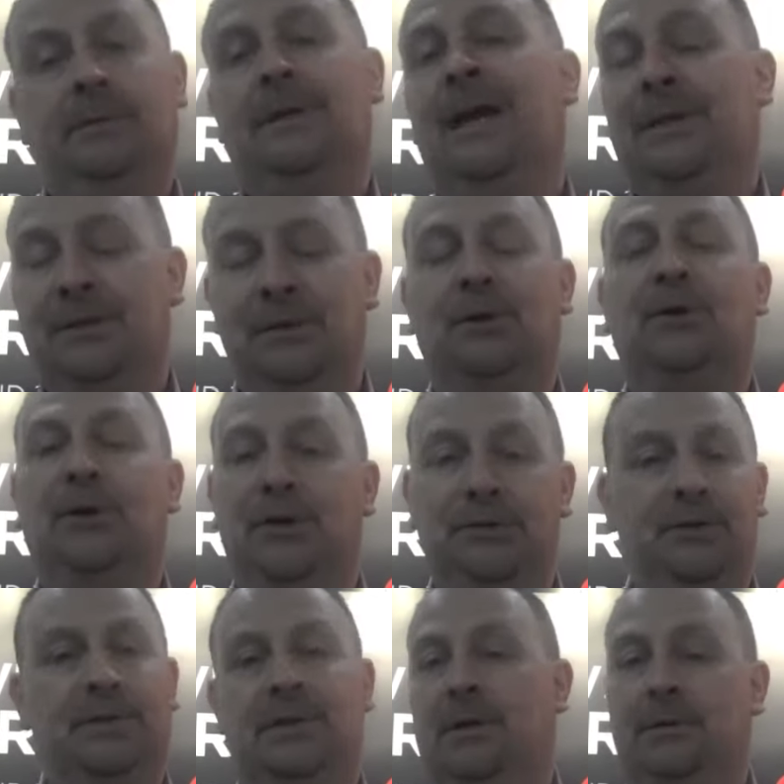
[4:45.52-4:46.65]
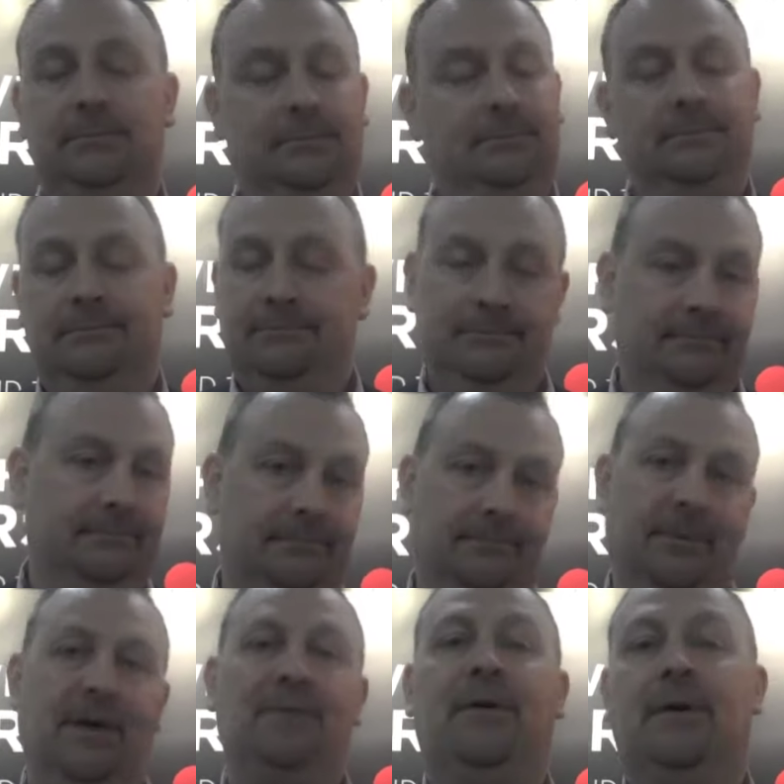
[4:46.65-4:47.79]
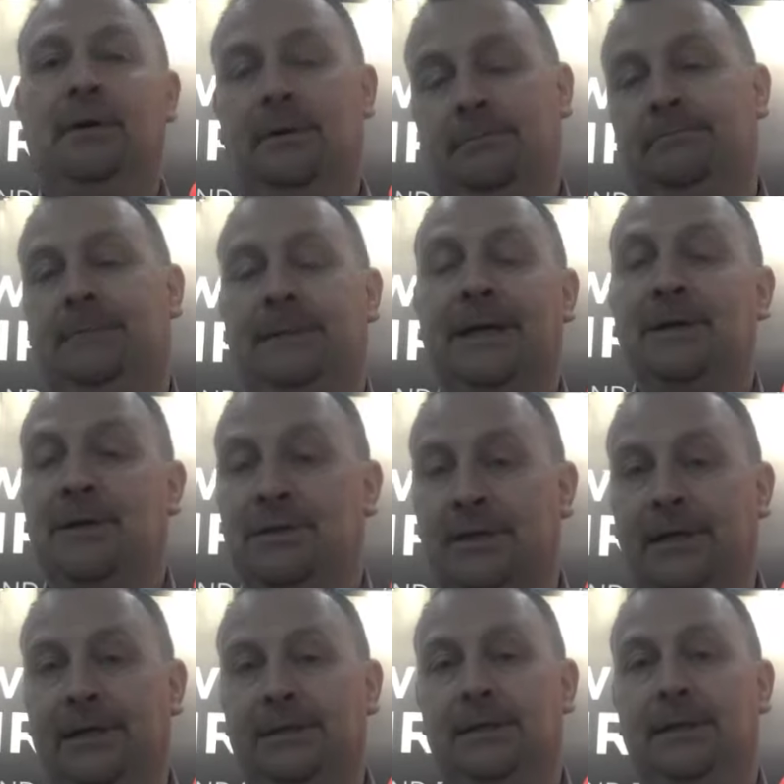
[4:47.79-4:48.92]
Yeah, the Nordic countries are by far light years ahead.